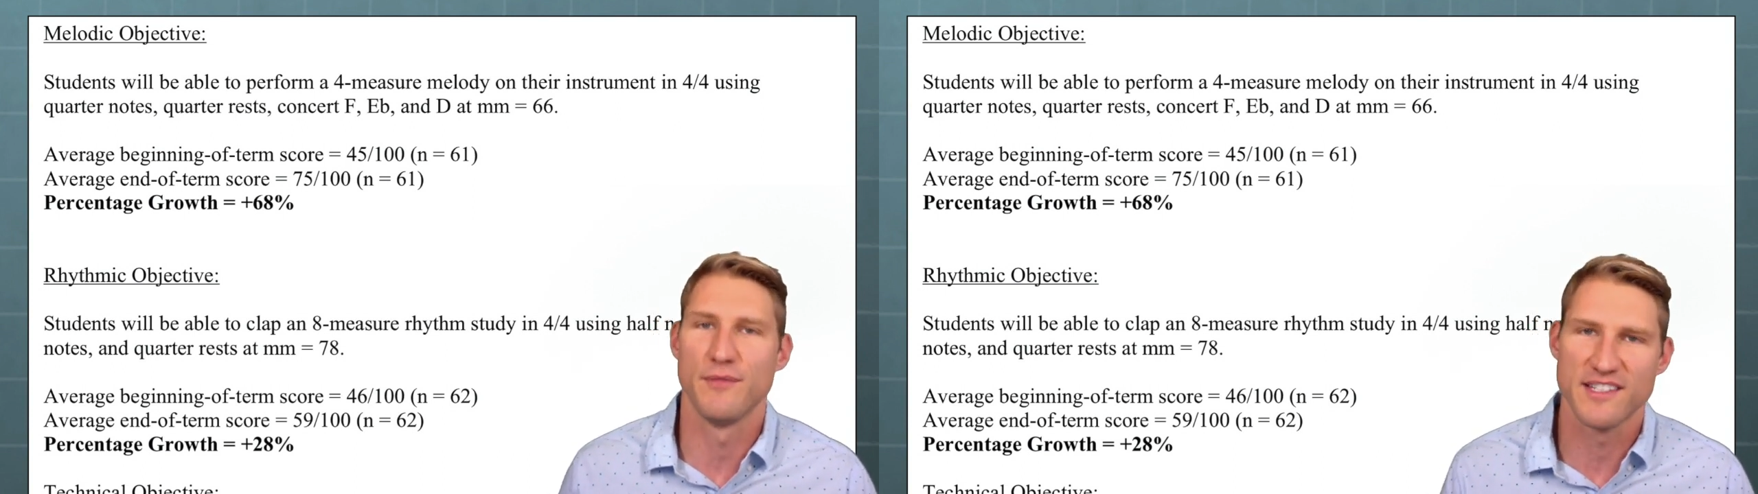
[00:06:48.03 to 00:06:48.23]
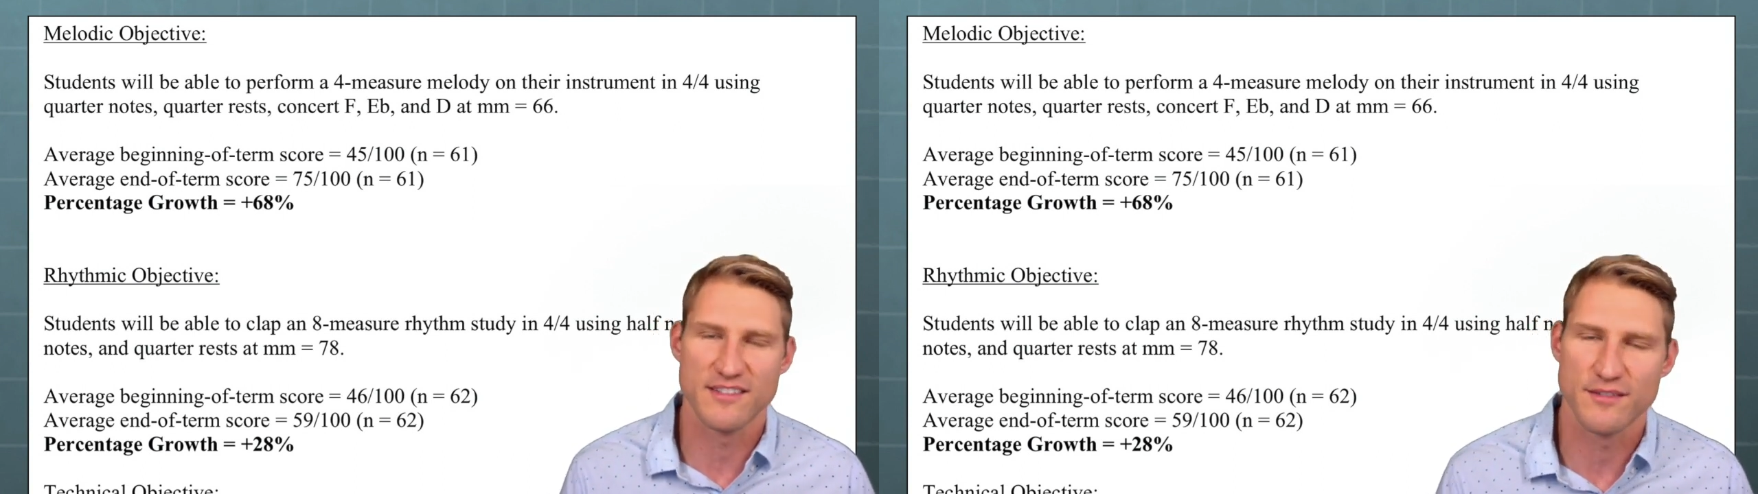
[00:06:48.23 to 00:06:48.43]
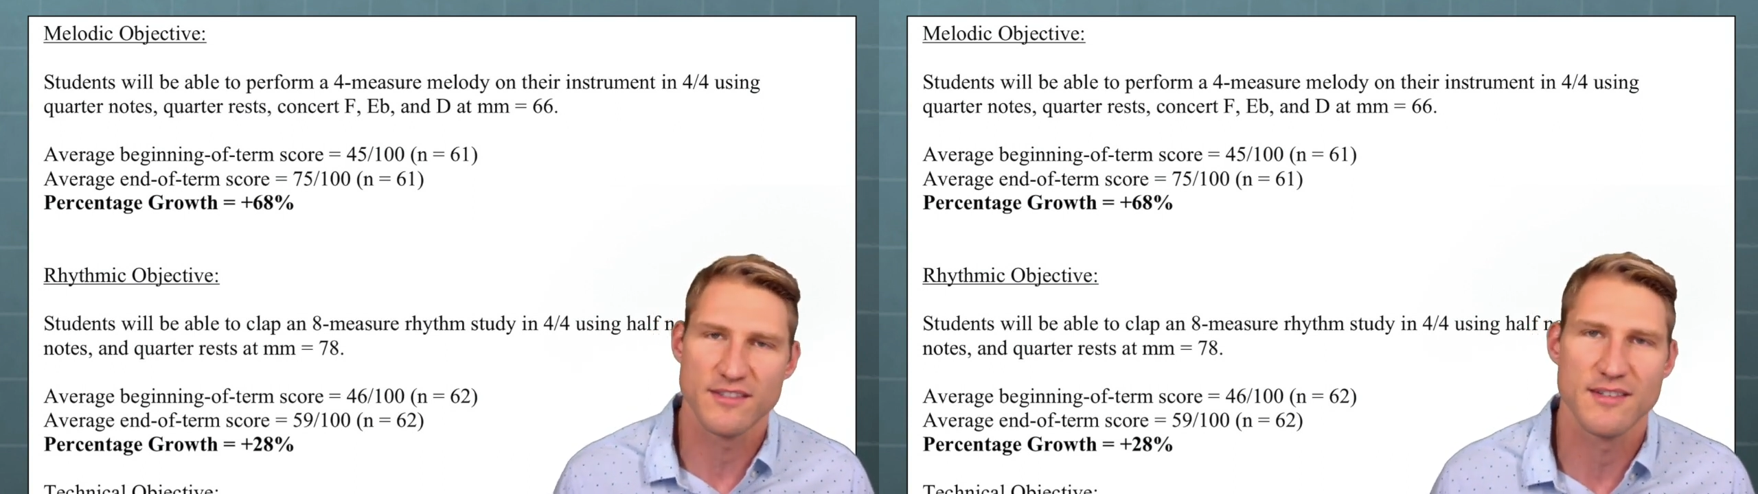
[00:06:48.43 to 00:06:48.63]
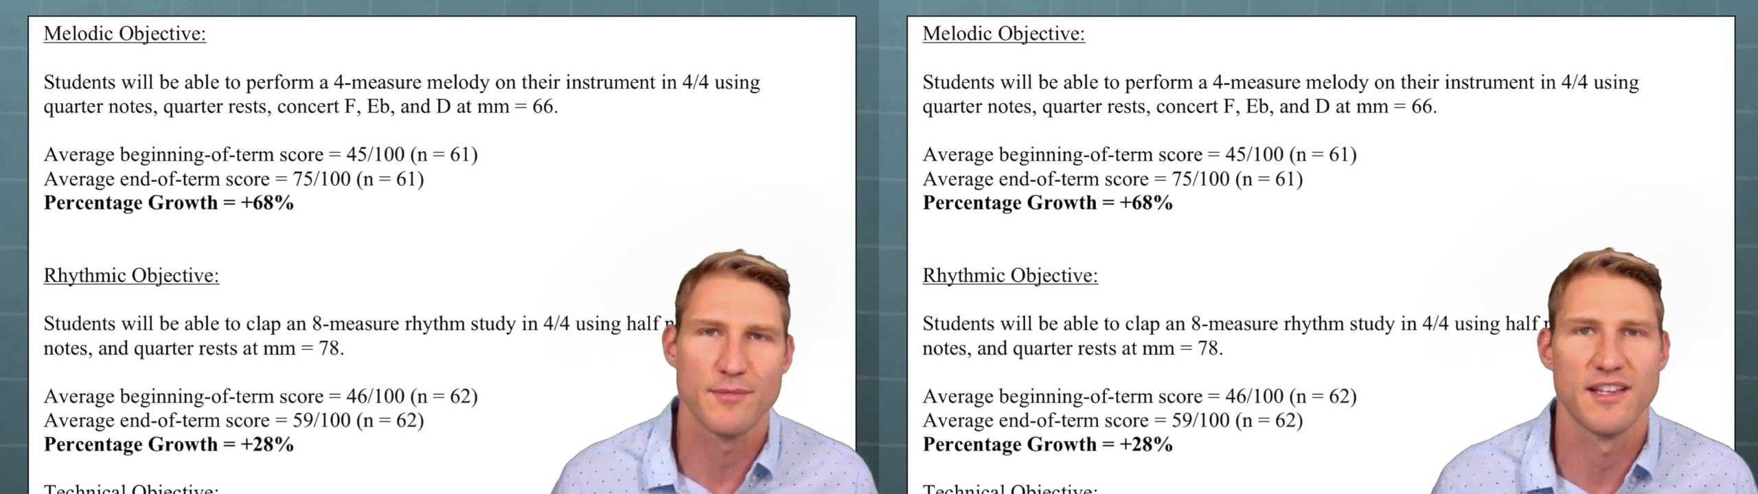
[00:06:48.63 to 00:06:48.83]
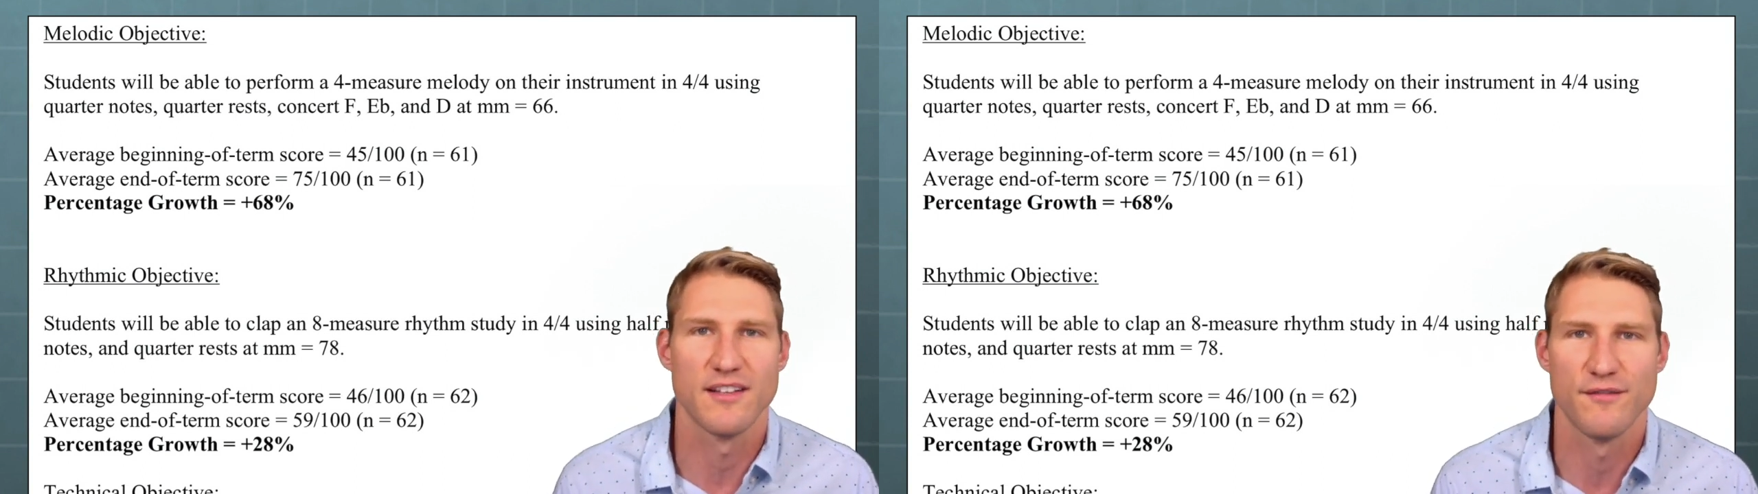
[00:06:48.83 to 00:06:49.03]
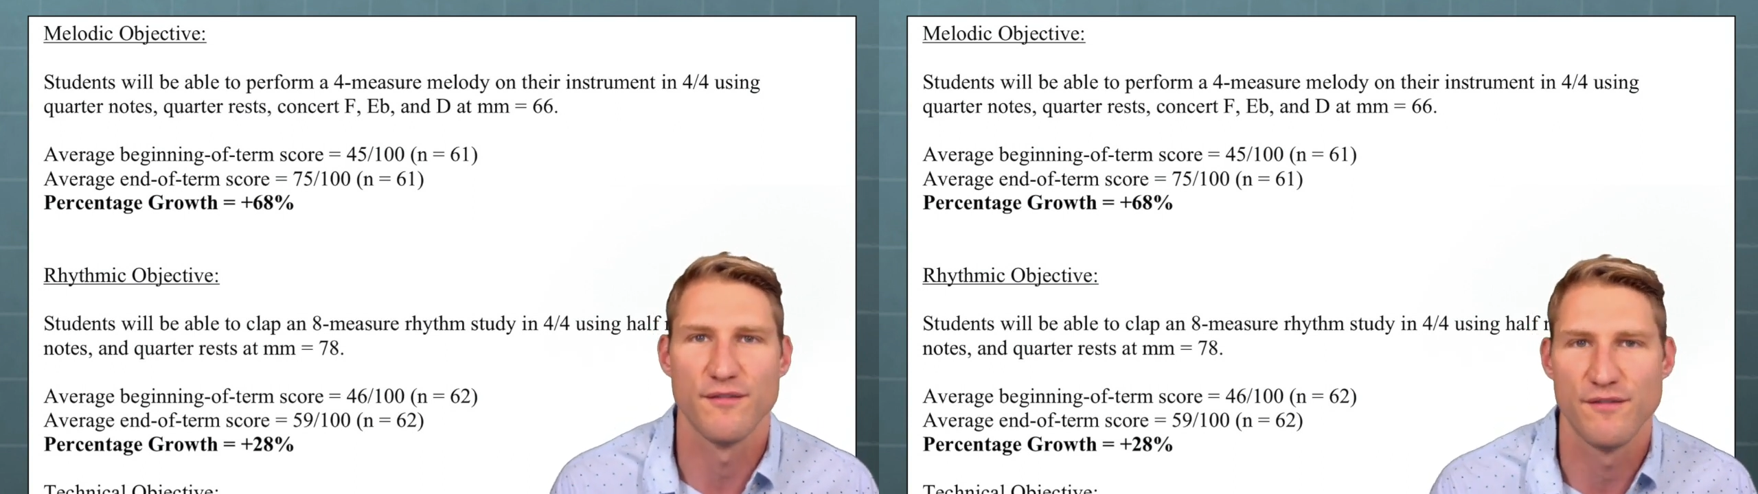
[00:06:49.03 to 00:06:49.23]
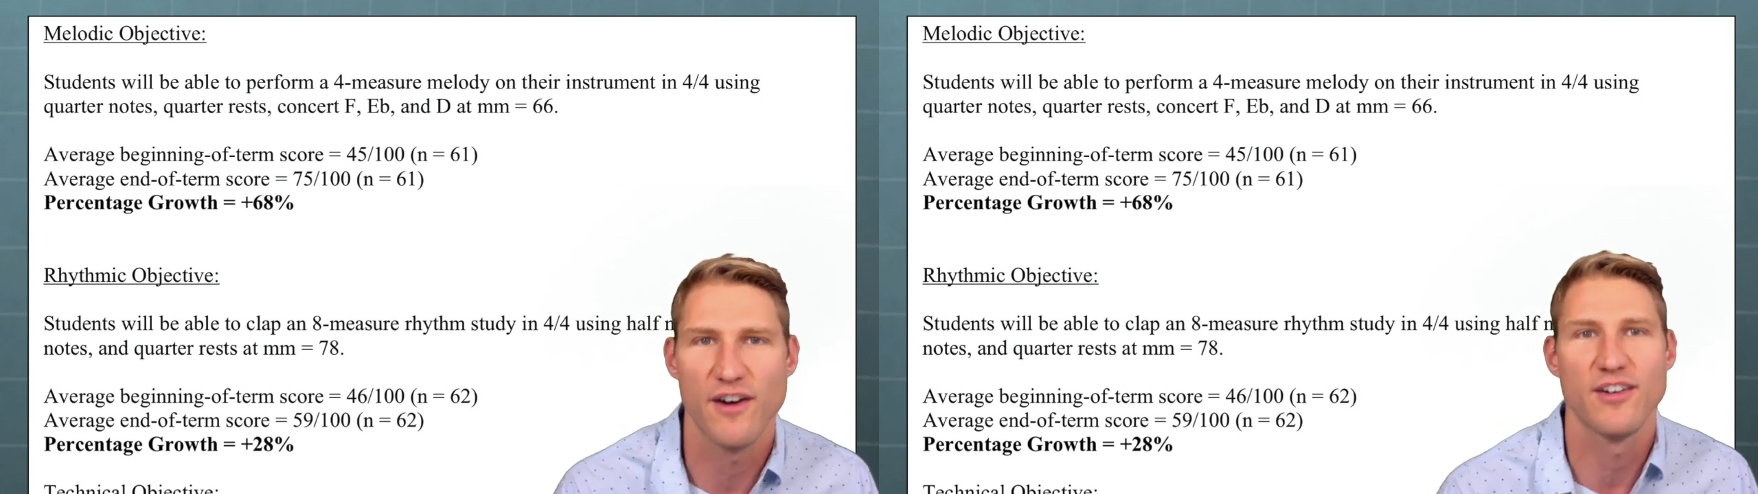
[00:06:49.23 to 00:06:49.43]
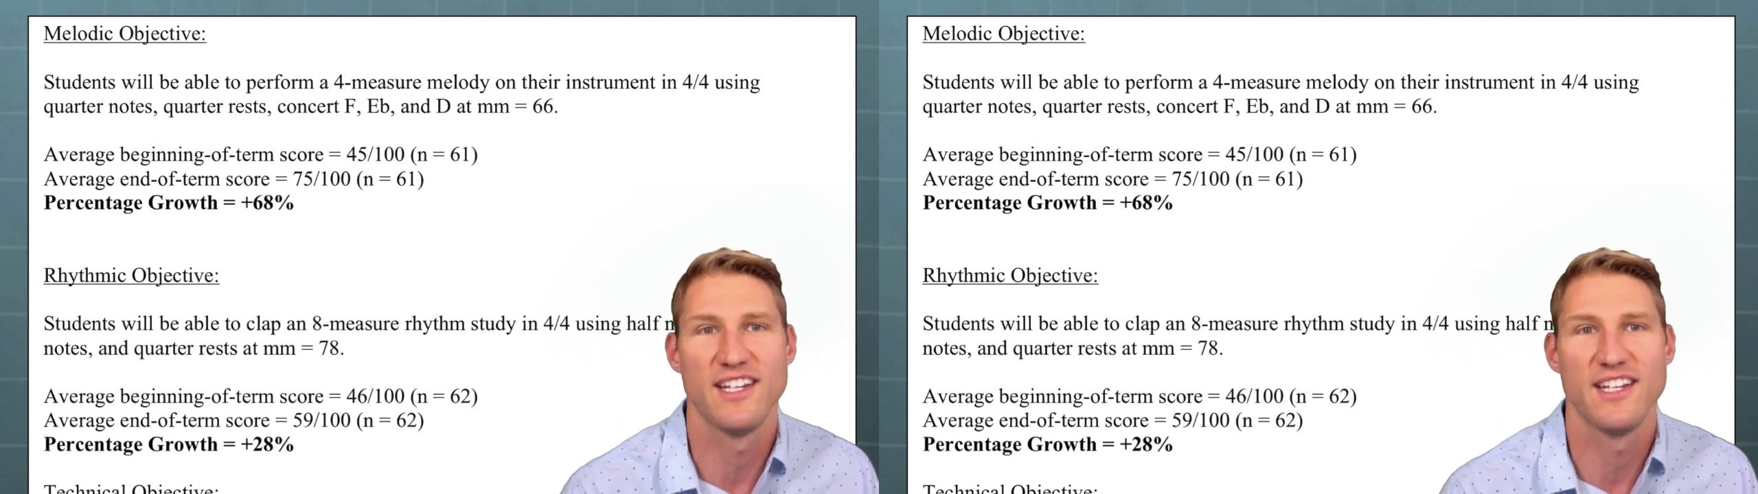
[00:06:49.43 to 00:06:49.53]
This is something that very